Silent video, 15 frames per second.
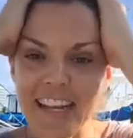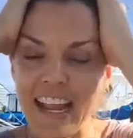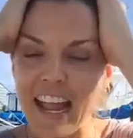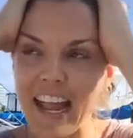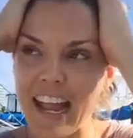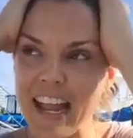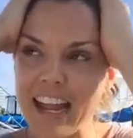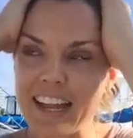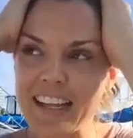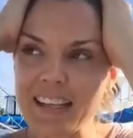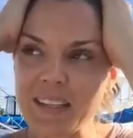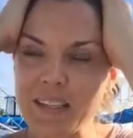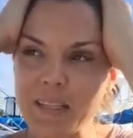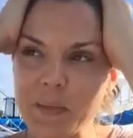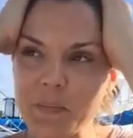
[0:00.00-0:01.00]

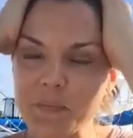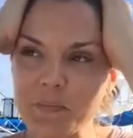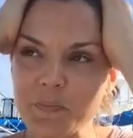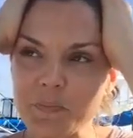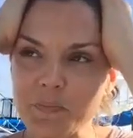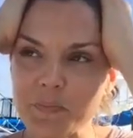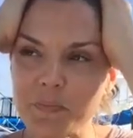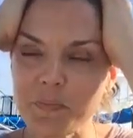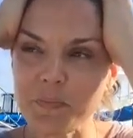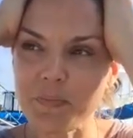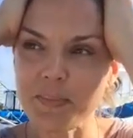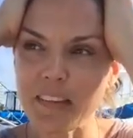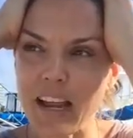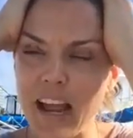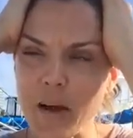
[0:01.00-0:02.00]
And
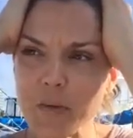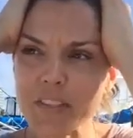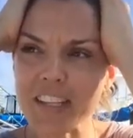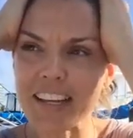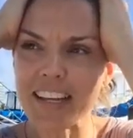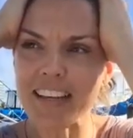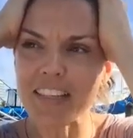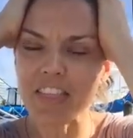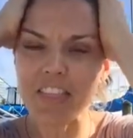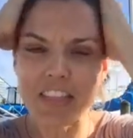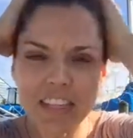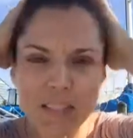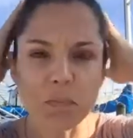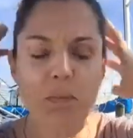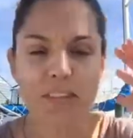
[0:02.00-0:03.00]
I was like,
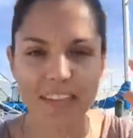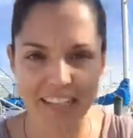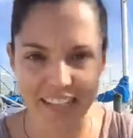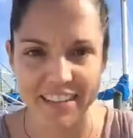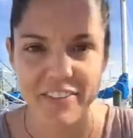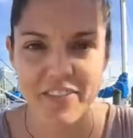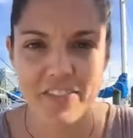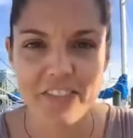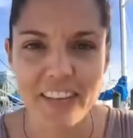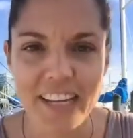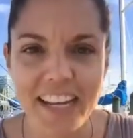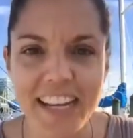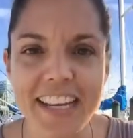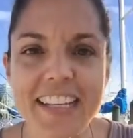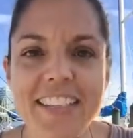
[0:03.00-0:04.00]
this belief
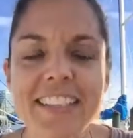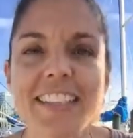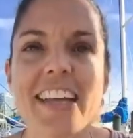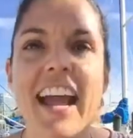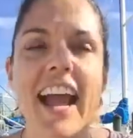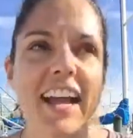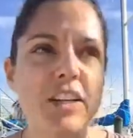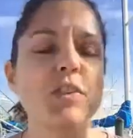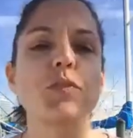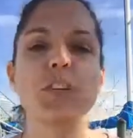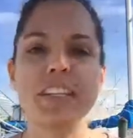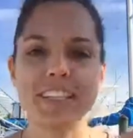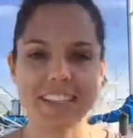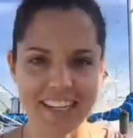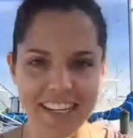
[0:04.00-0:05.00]
is as
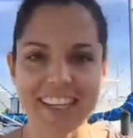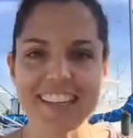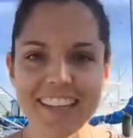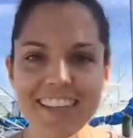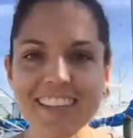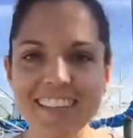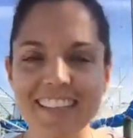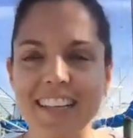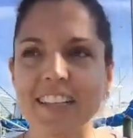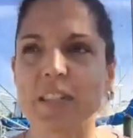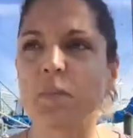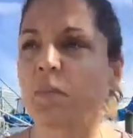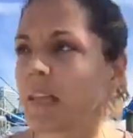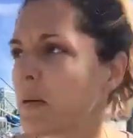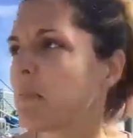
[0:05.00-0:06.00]
ridiculous as
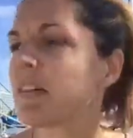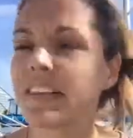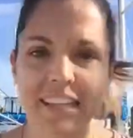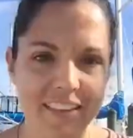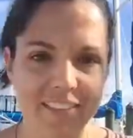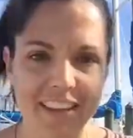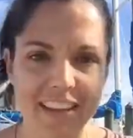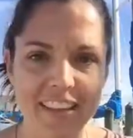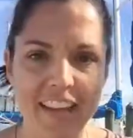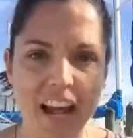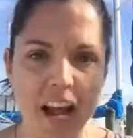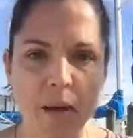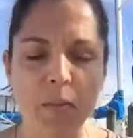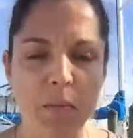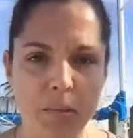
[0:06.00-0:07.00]
me believing that
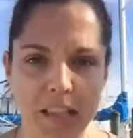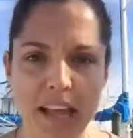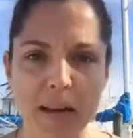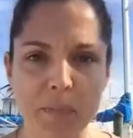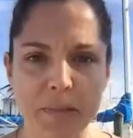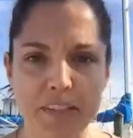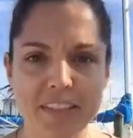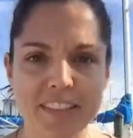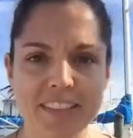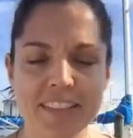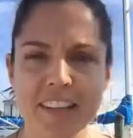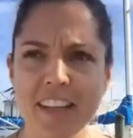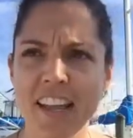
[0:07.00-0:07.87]
I'm a platypus.